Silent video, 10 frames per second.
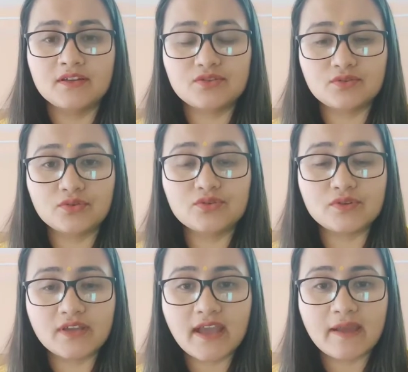So
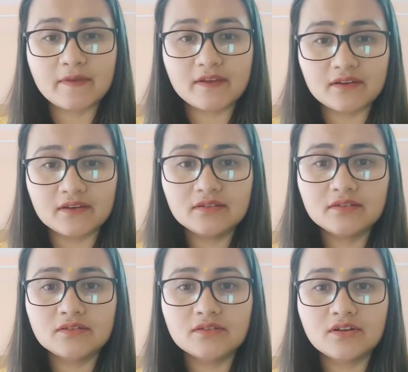today I'm here
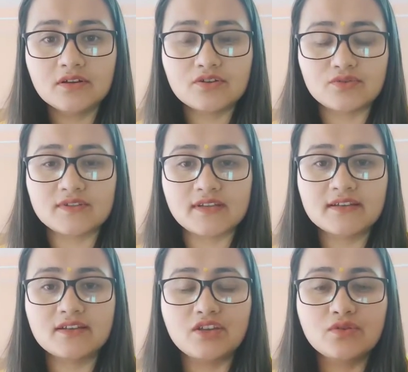to
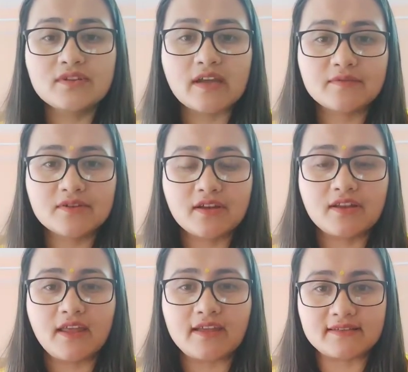start a new chapter
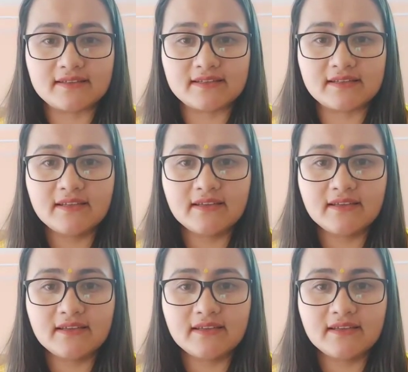in SST,